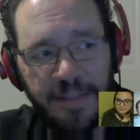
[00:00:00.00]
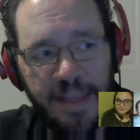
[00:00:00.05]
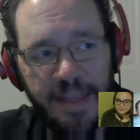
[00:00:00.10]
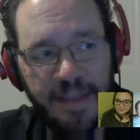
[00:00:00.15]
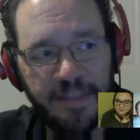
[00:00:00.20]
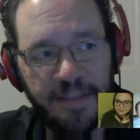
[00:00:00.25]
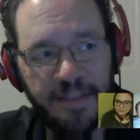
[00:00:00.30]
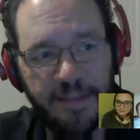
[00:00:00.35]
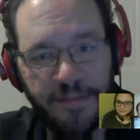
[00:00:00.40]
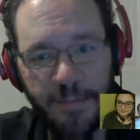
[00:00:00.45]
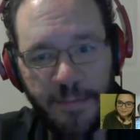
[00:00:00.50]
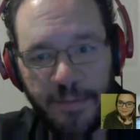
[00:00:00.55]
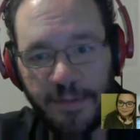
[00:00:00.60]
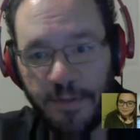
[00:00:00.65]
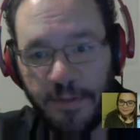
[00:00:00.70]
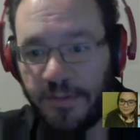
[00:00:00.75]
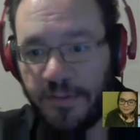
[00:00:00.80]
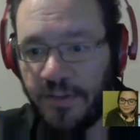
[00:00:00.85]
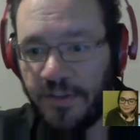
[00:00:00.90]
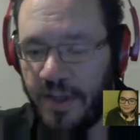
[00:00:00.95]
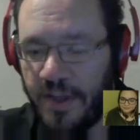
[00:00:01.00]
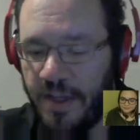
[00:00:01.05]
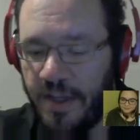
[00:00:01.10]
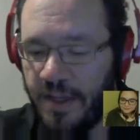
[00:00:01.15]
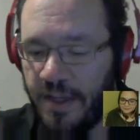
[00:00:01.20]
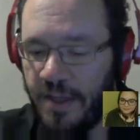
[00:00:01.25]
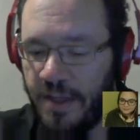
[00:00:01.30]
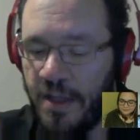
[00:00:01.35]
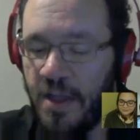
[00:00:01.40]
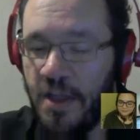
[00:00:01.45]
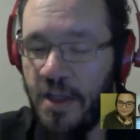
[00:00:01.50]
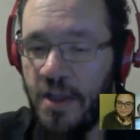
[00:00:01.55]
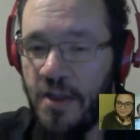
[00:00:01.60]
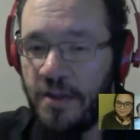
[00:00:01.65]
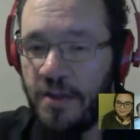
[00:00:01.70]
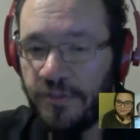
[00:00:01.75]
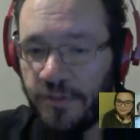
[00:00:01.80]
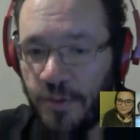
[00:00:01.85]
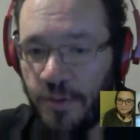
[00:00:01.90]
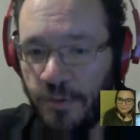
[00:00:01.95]
Thanks to everyone who
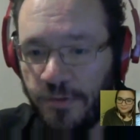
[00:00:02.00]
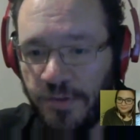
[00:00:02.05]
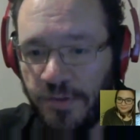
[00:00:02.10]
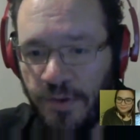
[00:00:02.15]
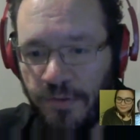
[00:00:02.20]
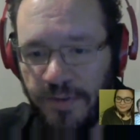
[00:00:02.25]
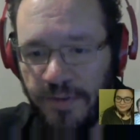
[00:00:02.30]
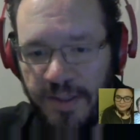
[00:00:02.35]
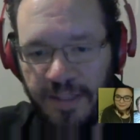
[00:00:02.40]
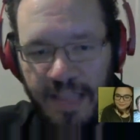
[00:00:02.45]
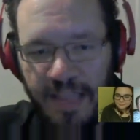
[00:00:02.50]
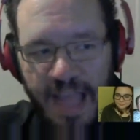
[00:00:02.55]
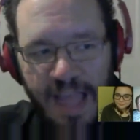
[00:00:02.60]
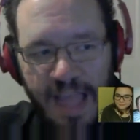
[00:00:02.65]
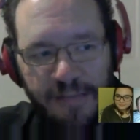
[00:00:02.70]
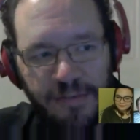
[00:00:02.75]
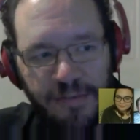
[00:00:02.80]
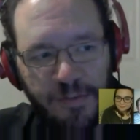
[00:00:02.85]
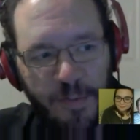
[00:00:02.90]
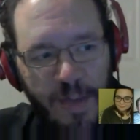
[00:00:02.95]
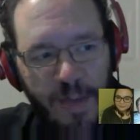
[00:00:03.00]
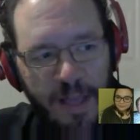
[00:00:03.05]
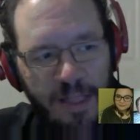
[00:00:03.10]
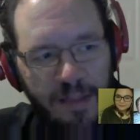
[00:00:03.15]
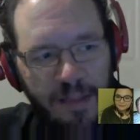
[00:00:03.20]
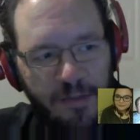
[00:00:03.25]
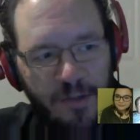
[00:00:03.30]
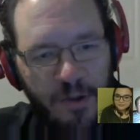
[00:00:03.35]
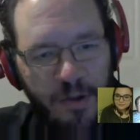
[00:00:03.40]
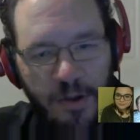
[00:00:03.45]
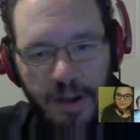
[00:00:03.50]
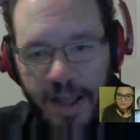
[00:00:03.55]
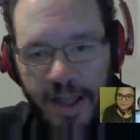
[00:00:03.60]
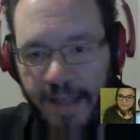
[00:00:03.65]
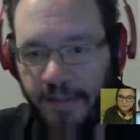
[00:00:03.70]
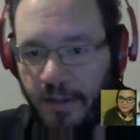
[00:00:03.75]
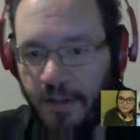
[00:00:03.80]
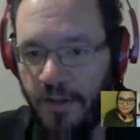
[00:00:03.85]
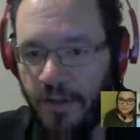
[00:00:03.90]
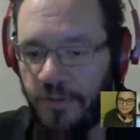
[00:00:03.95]
tuned in live as well,
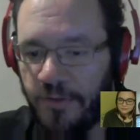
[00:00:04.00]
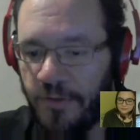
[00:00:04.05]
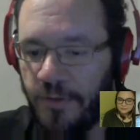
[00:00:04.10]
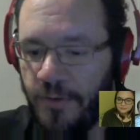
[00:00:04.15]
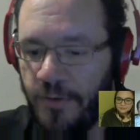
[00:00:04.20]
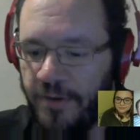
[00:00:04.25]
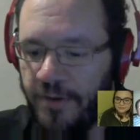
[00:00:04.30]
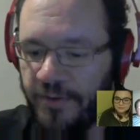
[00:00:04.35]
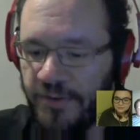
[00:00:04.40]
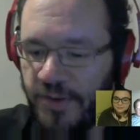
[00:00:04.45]
and also who